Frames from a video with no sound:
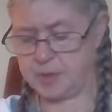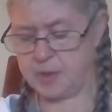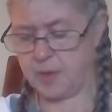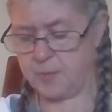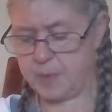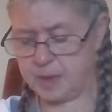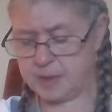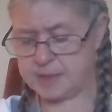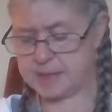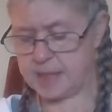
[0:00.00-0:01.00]
goat
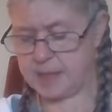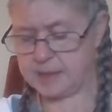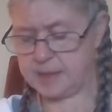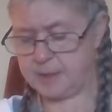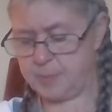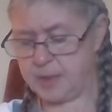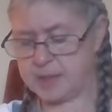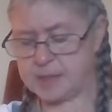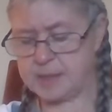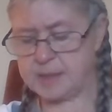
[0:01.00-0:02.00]
milk, it's an
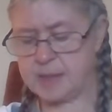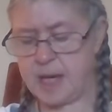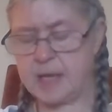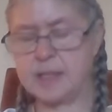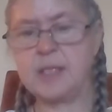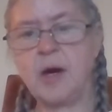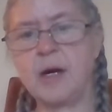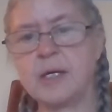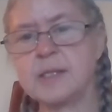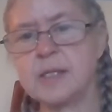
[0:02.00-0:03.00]
antidepressant,
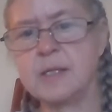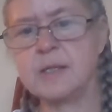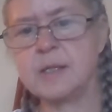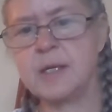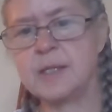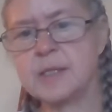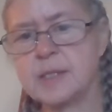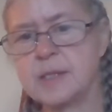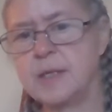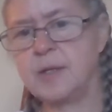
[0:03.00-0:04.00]
antioxidant, and it
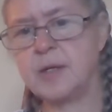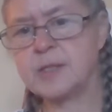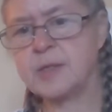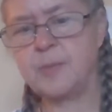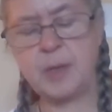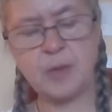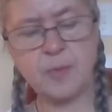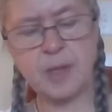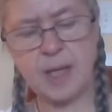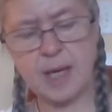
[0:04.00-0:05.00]
can also be a
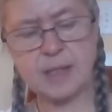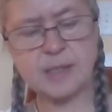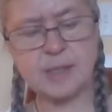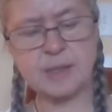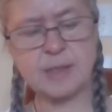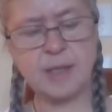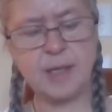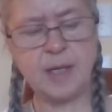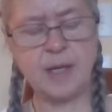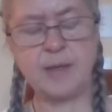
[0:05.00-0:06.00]
relaxant.
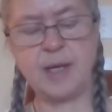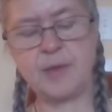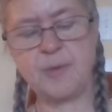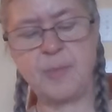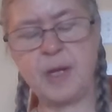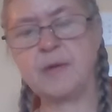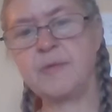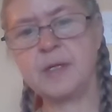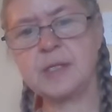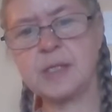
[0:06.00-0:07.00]
The other
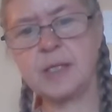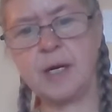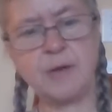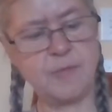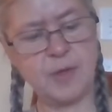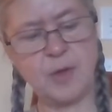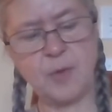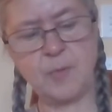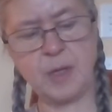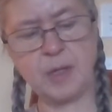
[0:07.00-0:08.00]
benefits of the
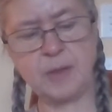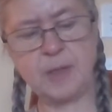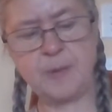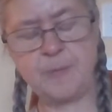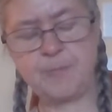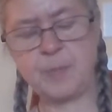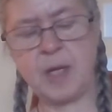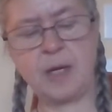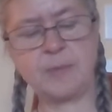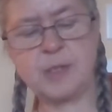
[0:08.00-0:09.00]
goat milk
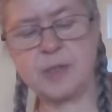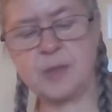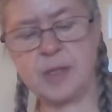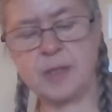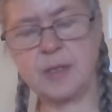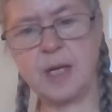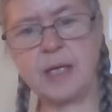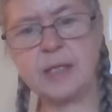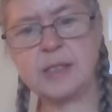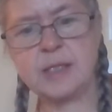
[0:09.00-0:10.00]
helps adrenal
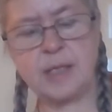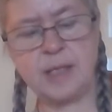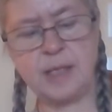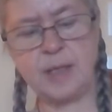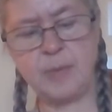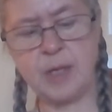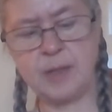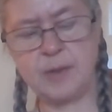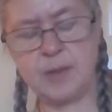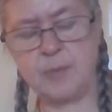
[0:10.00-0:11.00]
glands, anemia,